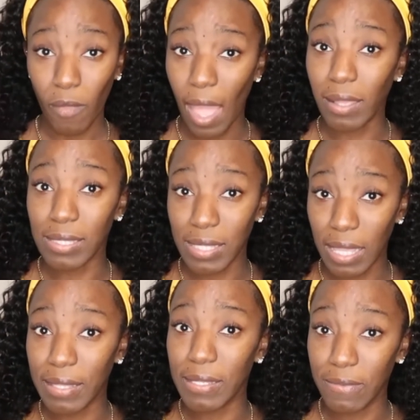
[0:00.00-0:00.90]
I could
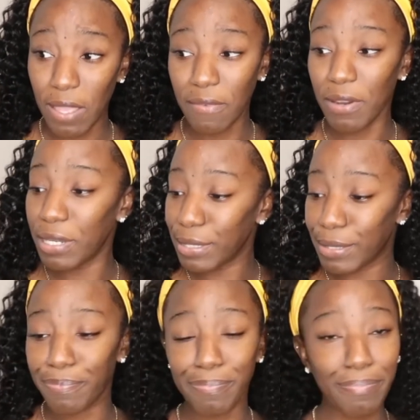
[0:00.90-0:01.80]
say this flavor
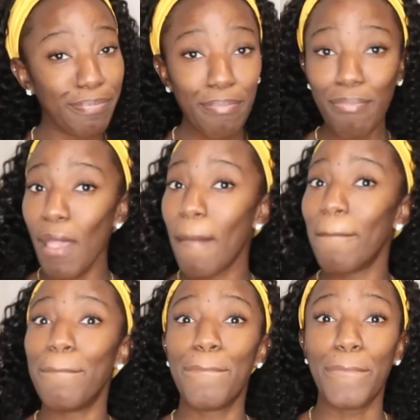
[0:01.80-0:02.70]
is
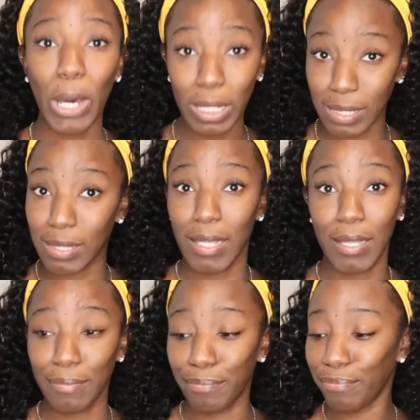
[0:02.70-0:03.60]

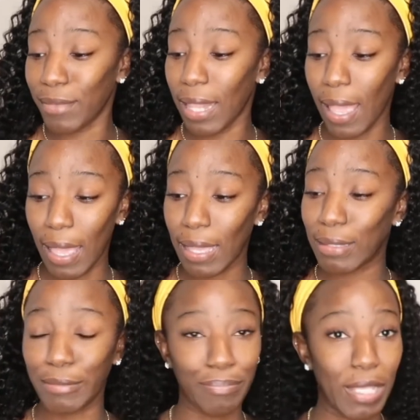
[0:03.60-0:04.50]
bussin'.
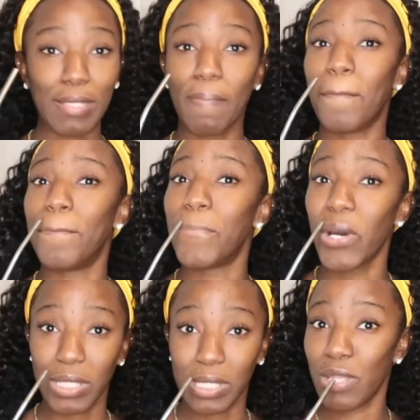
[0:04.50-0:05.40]
like this
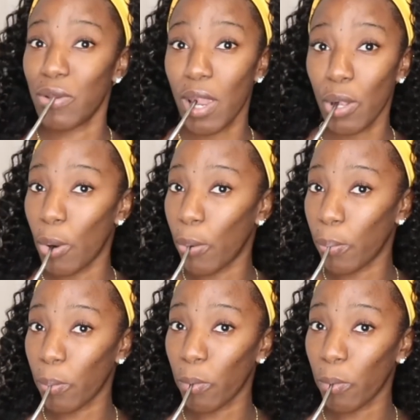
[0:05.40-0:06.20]
busting right now.